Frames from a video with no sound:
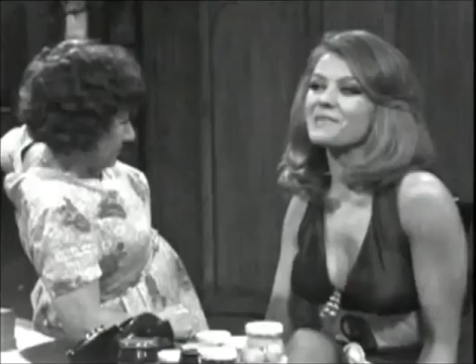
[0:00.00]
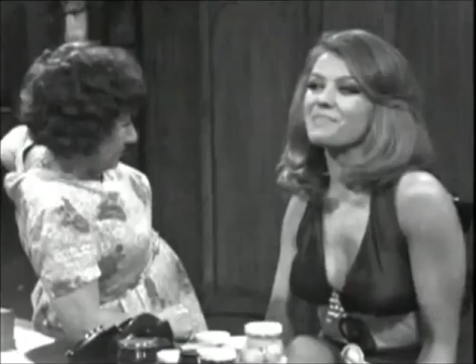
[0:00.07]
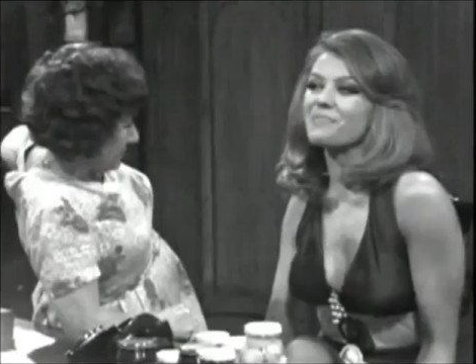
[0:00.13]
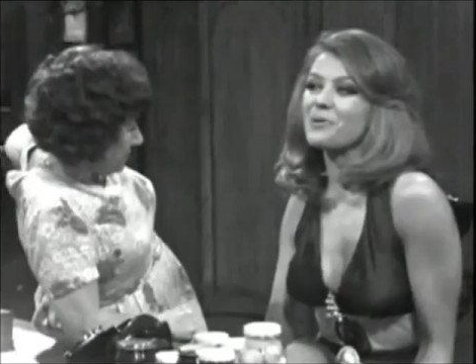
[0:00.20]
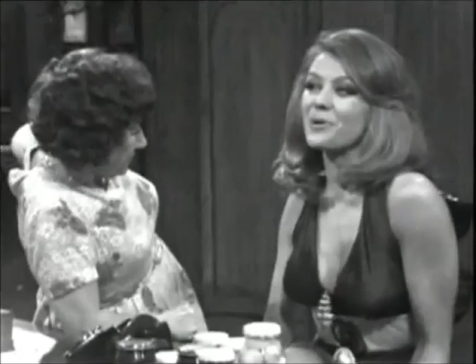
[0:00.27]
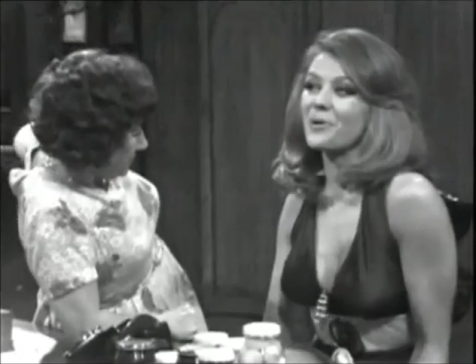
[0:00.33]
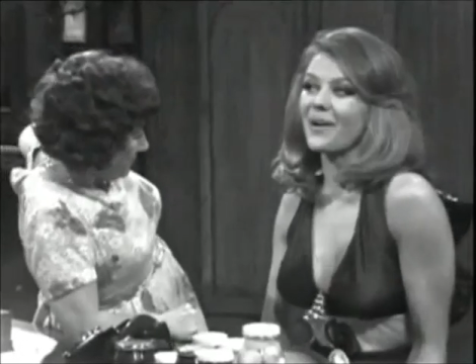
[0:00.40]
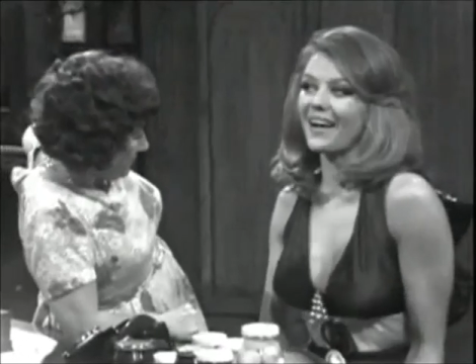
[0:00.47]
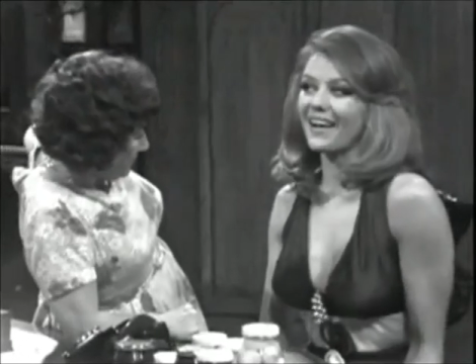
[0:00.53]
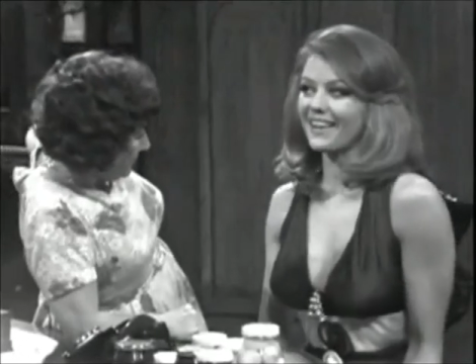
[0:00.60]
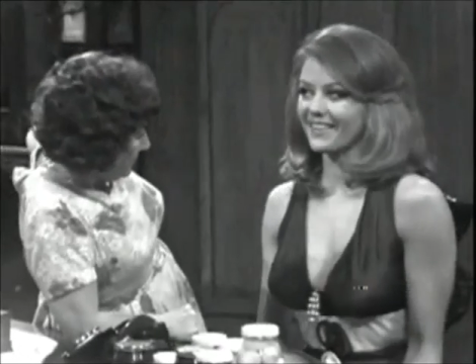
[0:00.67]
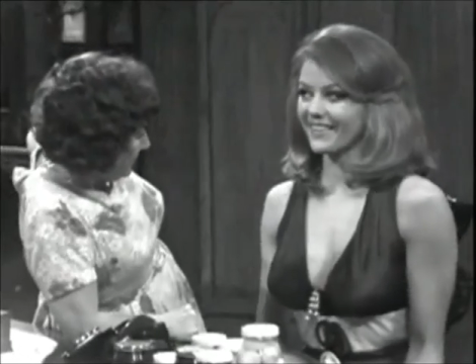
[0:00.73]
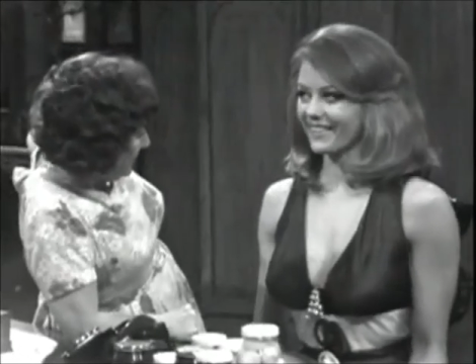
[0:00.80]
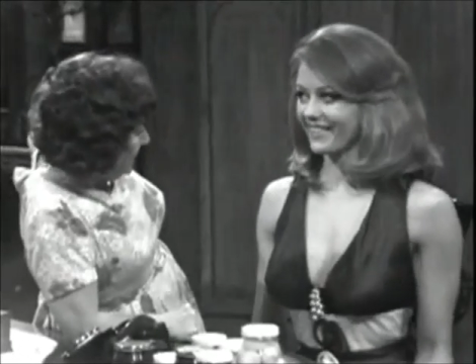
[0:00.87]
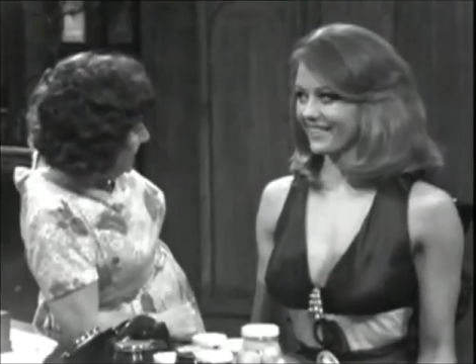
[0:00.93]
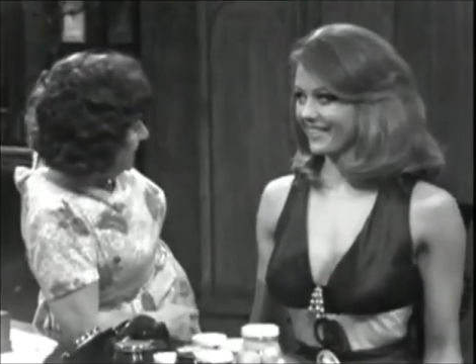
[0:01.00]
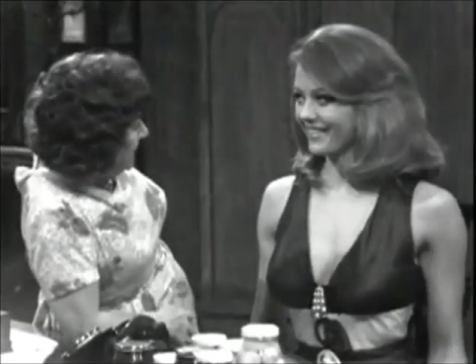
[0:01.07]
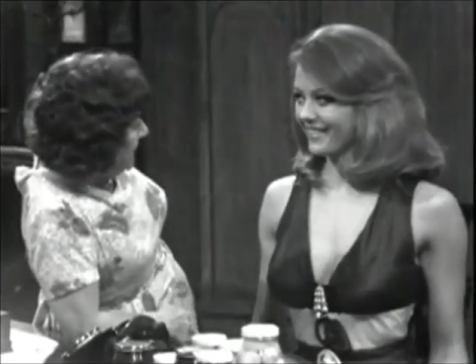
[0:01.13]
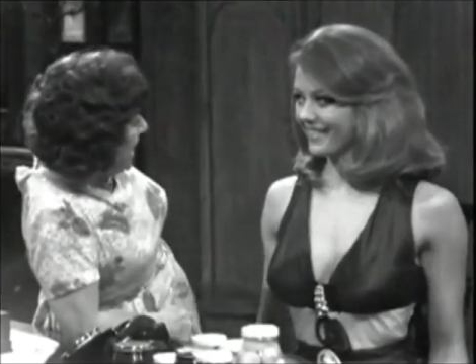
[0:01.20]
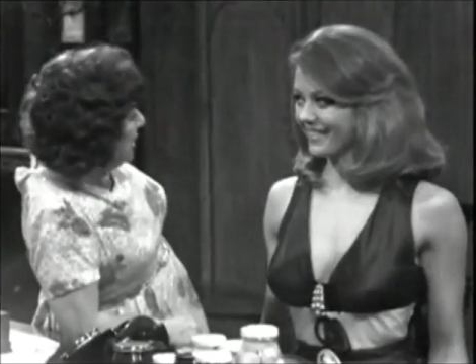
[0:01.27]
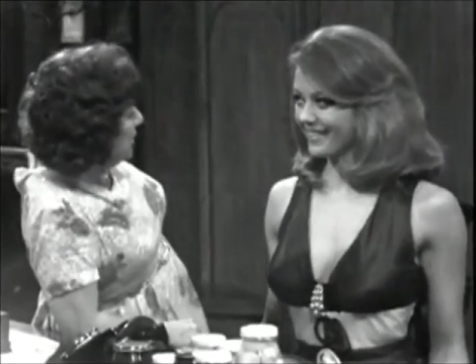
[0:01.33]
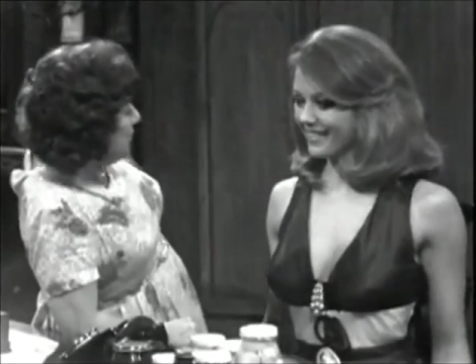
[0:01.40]
Moore.
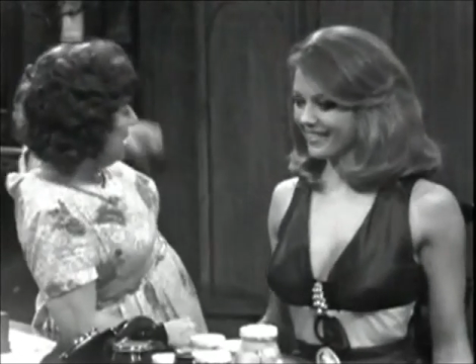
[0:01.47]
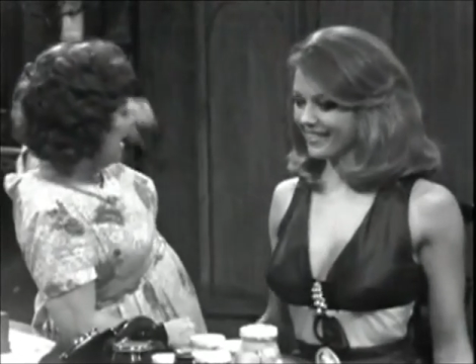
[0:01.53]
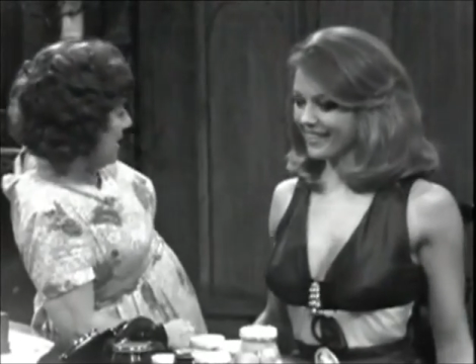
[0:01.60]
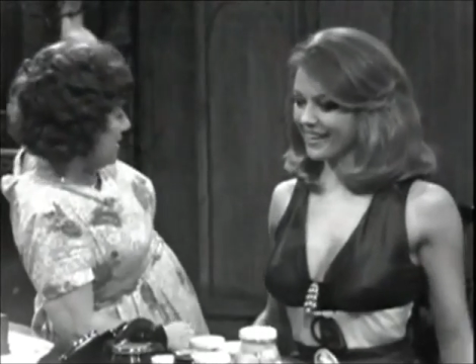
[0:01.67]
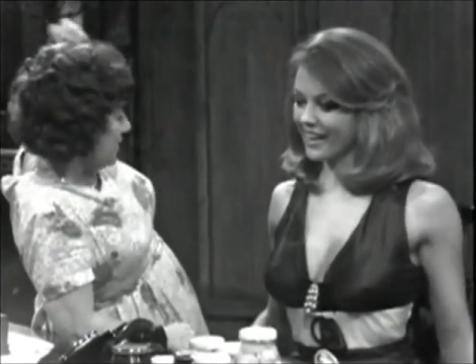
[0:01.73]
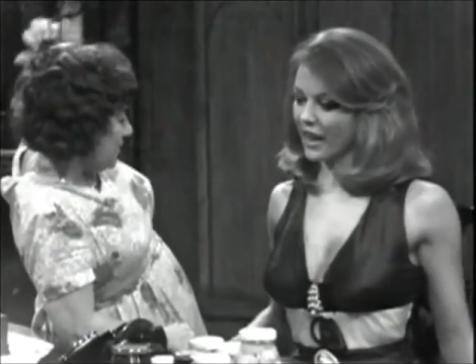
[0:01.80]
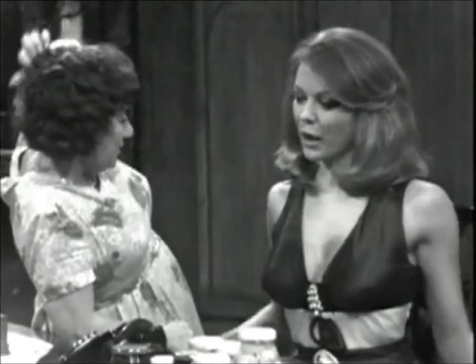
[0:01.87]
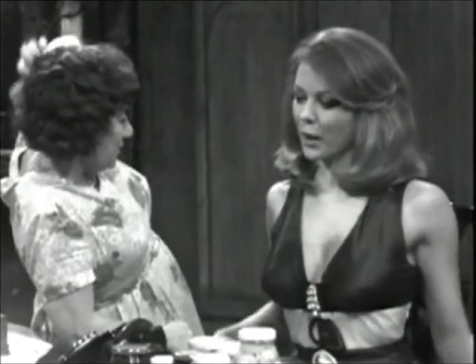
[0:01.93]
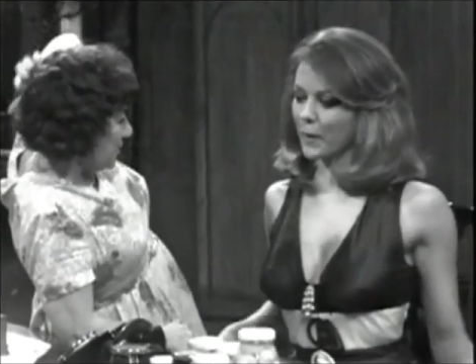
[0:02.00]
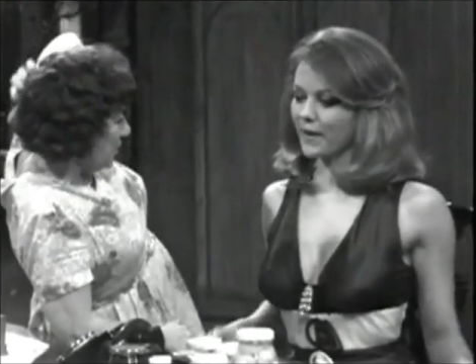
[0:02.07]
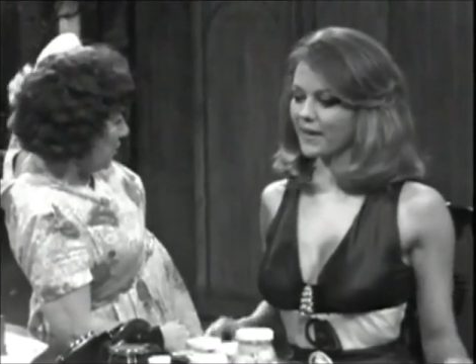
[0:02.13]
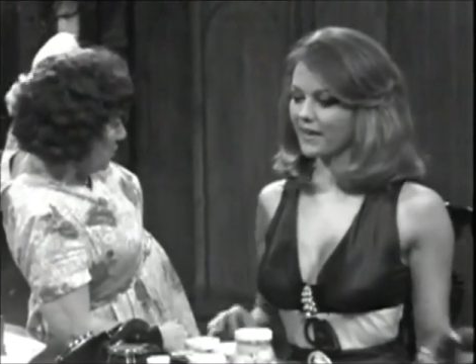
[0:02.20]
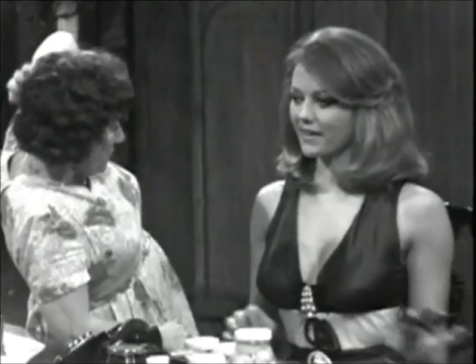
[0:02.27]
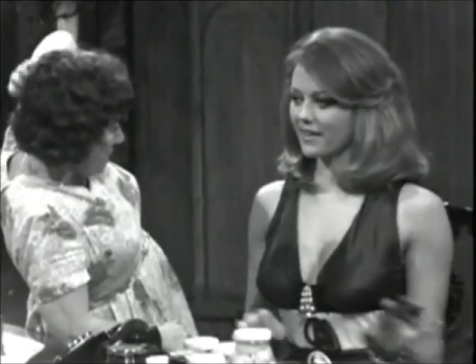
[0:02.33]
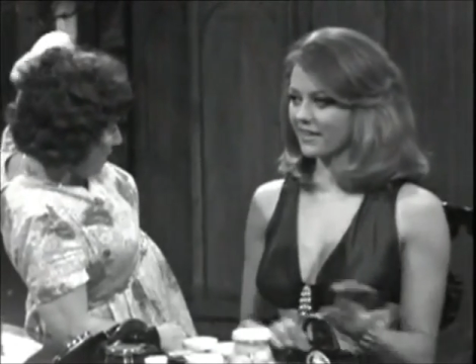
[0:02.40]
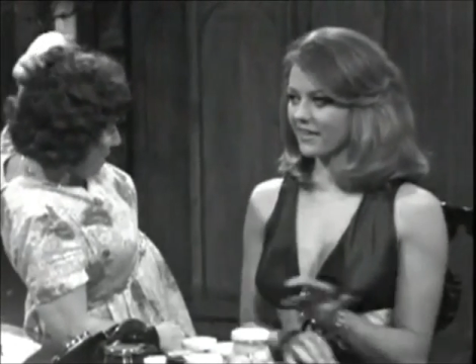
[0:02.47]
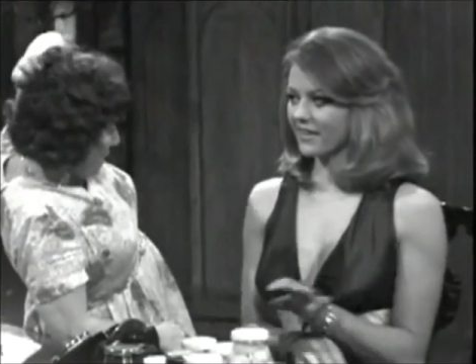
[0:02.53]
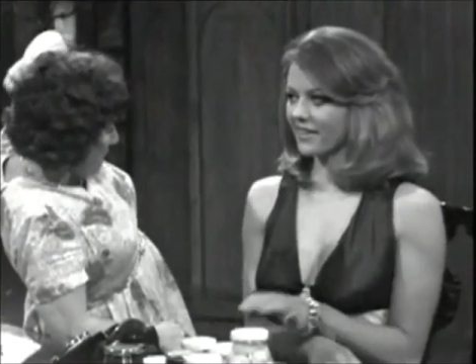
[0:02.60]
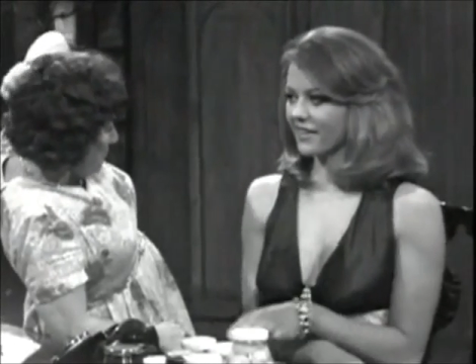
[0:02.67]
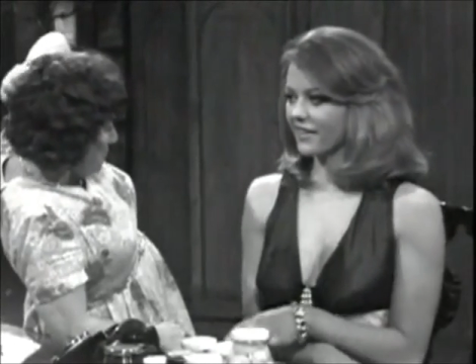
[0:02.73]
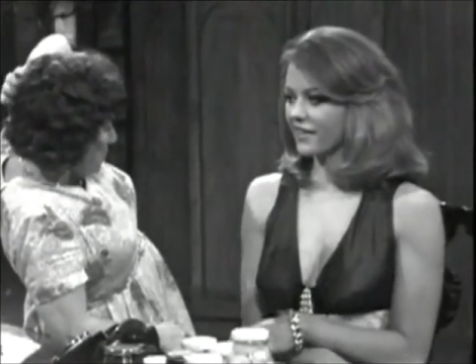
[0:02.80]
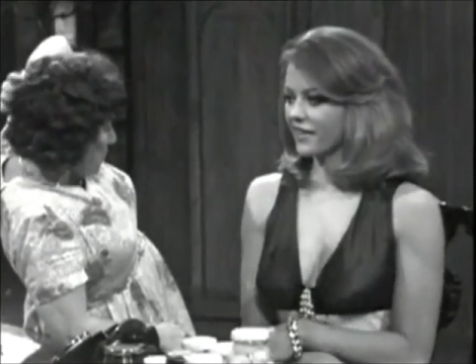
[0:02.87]
Any relation to don't have any
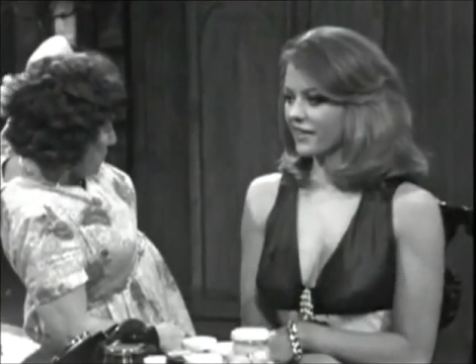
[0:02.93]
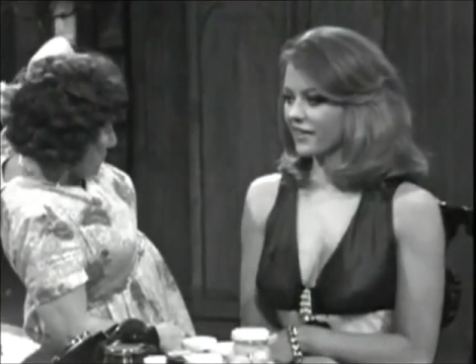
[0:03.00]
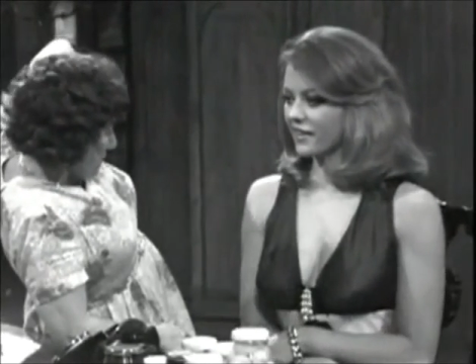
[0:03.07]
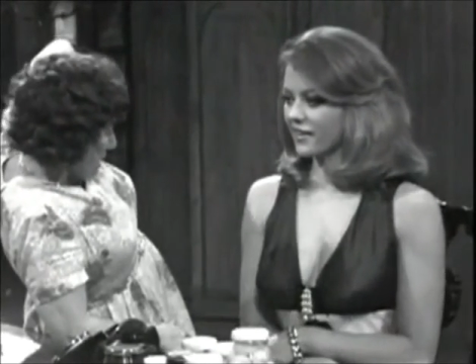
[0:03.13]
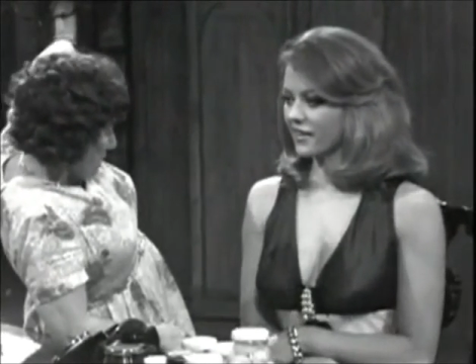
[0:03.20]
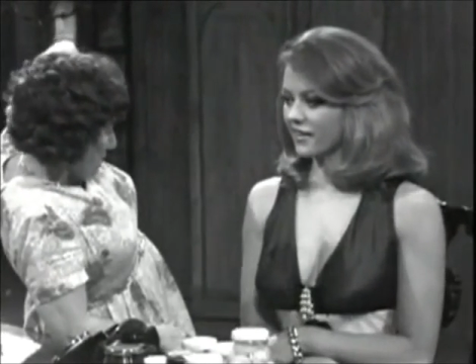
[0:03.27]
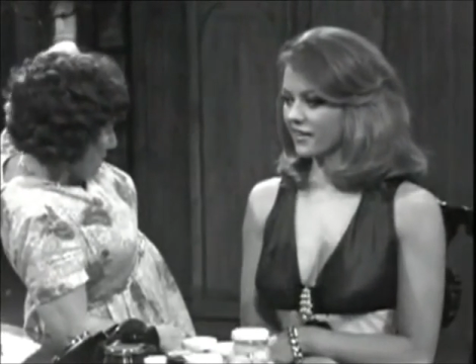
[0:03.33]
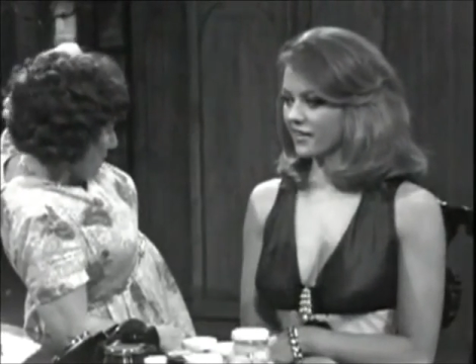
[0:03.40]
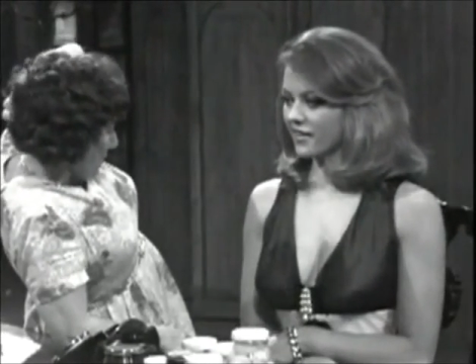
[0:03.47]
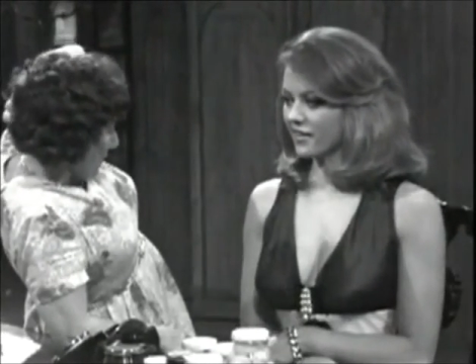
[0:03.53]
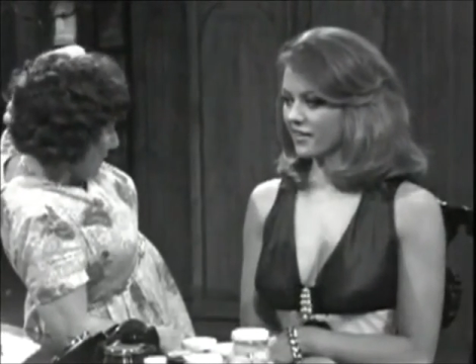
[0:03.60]
more, Mrs. Moore?